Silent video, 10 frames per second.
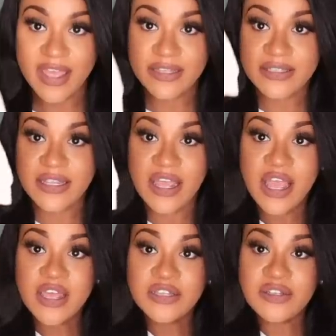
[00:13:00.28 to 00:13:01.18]
Etsy.
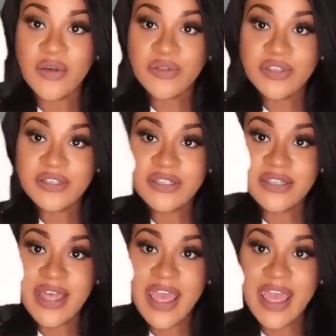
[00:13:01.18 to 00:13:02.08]
So this is
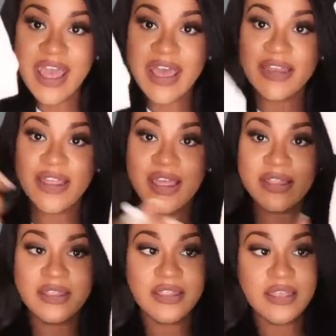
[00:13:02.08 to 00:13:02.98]
the hat
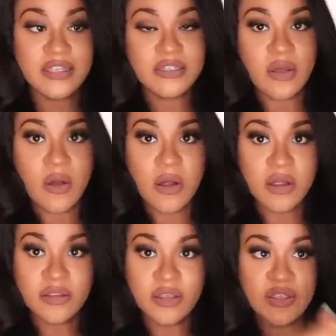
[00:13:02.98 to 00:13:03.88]
and these
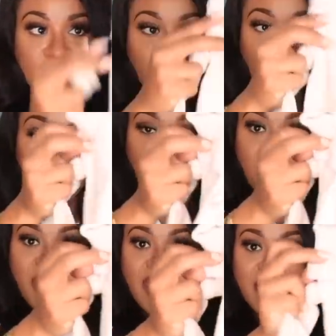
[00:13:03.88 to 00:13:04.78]
are the cute little
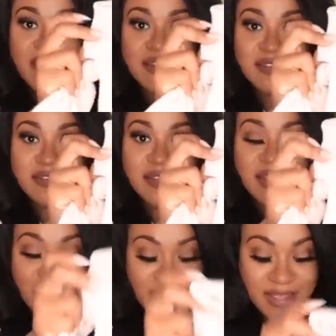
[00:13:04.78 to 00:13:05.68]
pants.
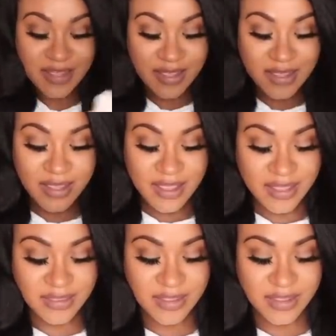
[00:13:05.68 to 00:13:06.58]

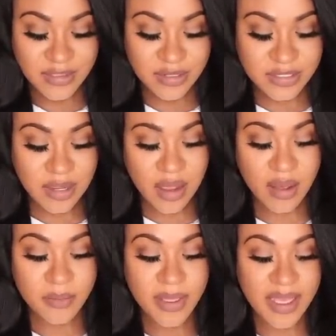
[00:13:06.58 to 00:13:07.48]
And then the
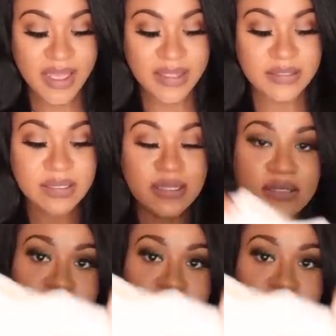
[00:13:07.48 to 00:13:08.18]
top has his